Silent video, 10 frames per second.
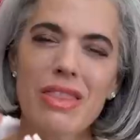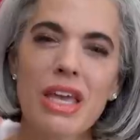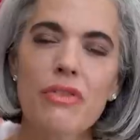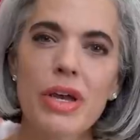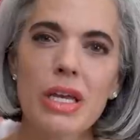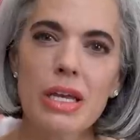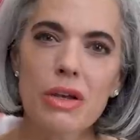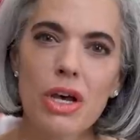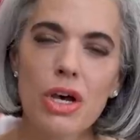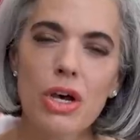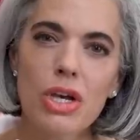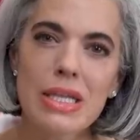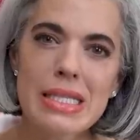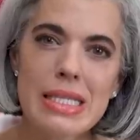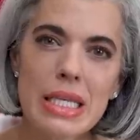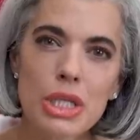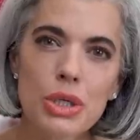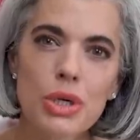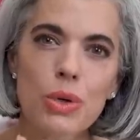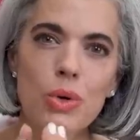think of like a, a
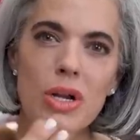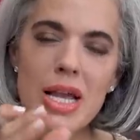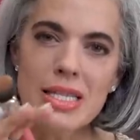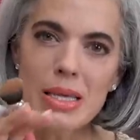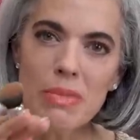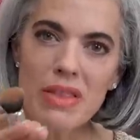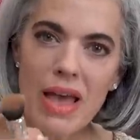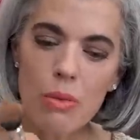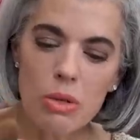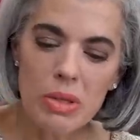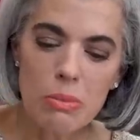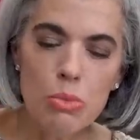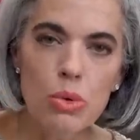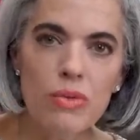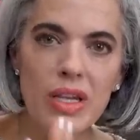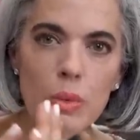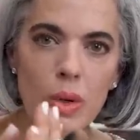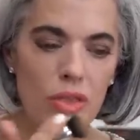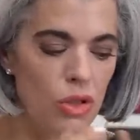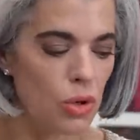concealer or something that would be moving
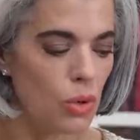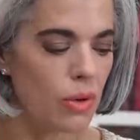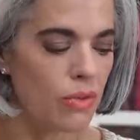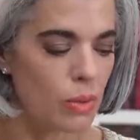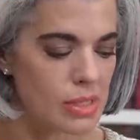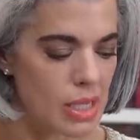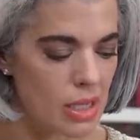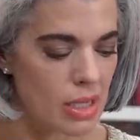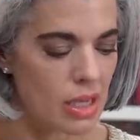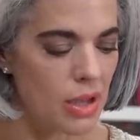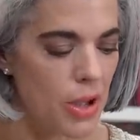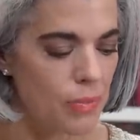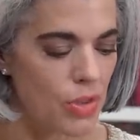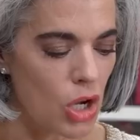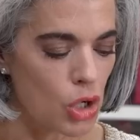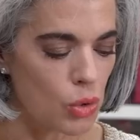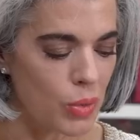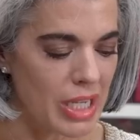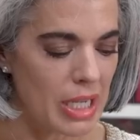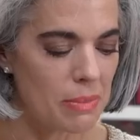with you if it was like a, a
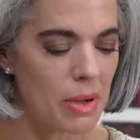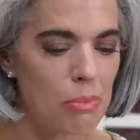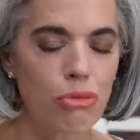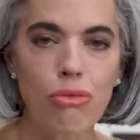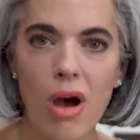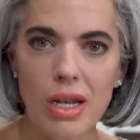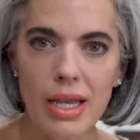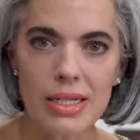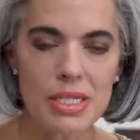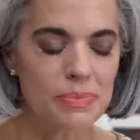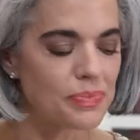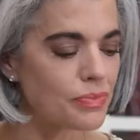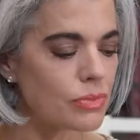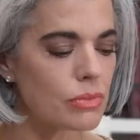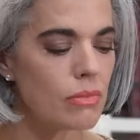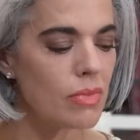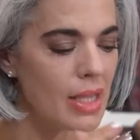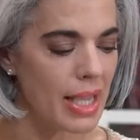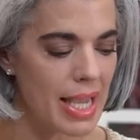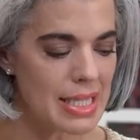cream product.
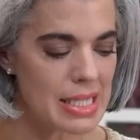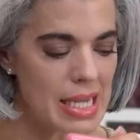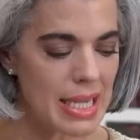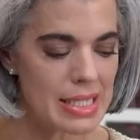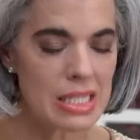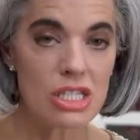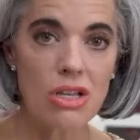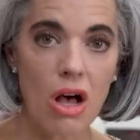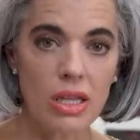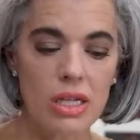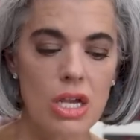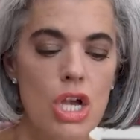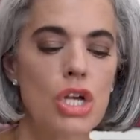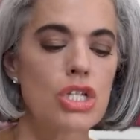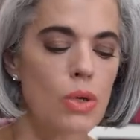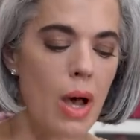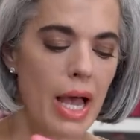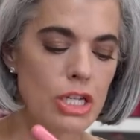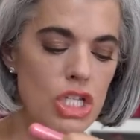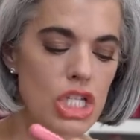It's nice and solid. So
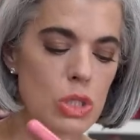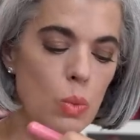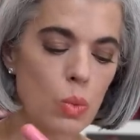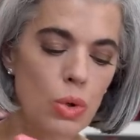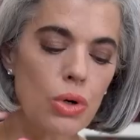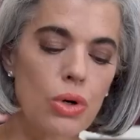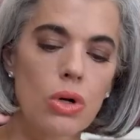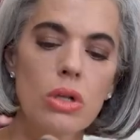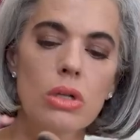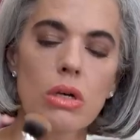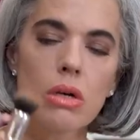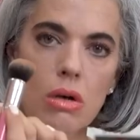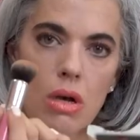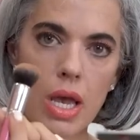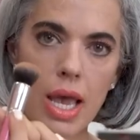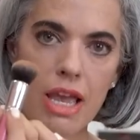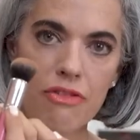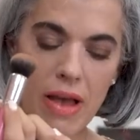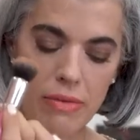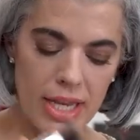I just swirl a
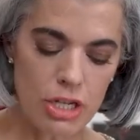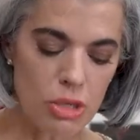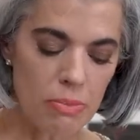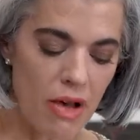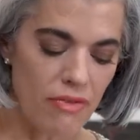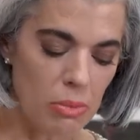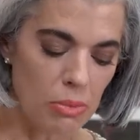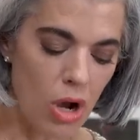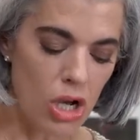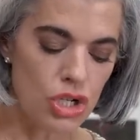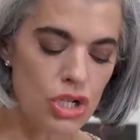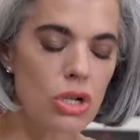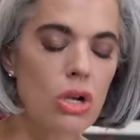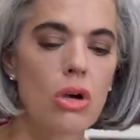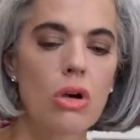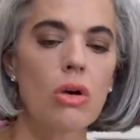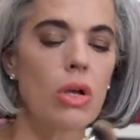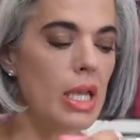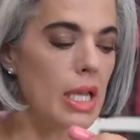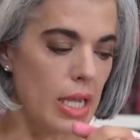foundation buffing brush
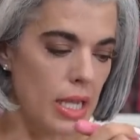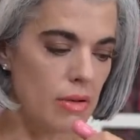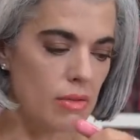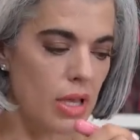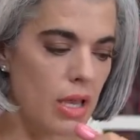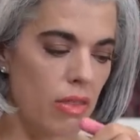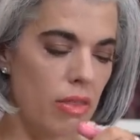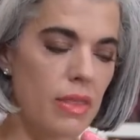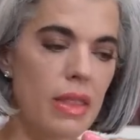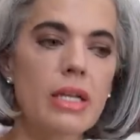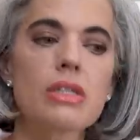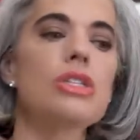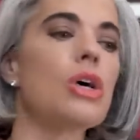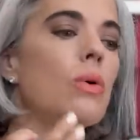in it, like like so.